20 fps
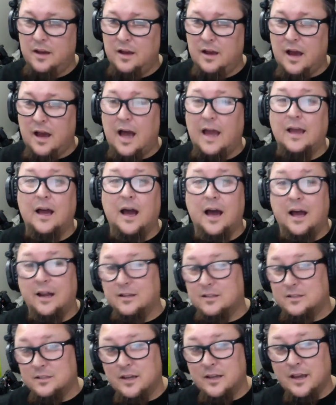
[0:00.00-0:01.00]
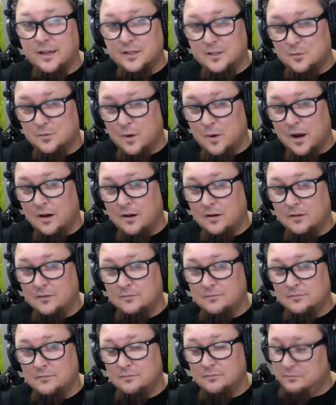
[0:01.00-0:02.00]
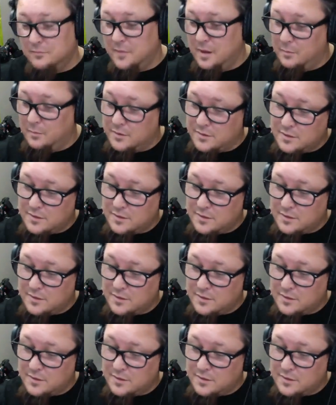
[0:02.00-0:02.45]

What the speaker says: I swear, maybe